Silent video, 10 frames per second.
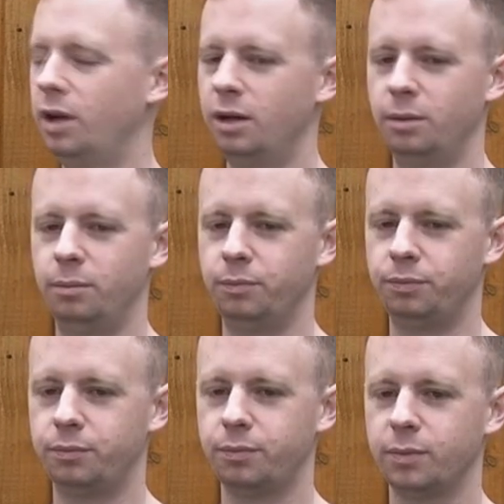Um,
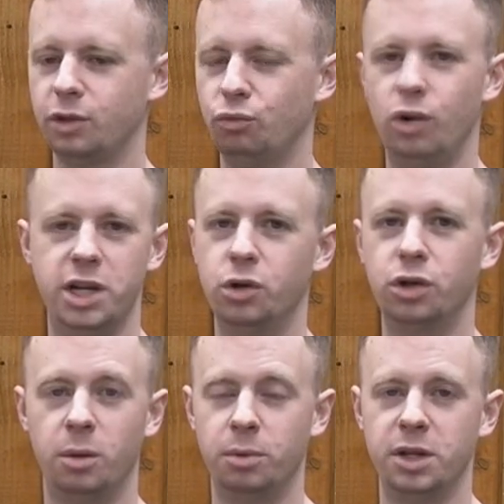really
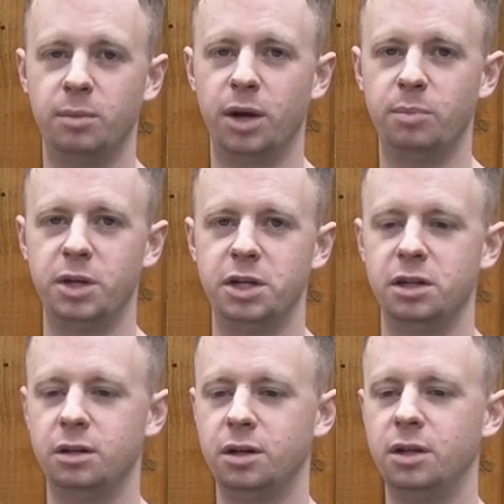good company in my
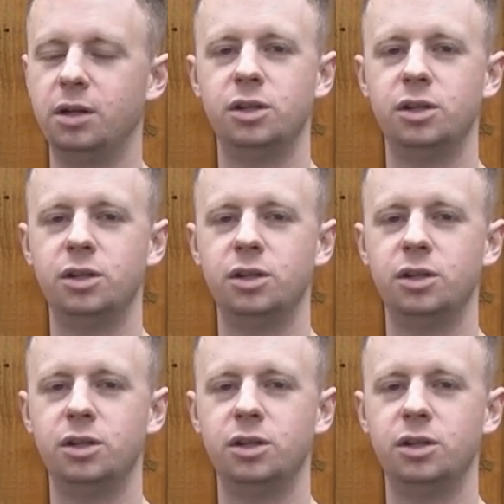opinion.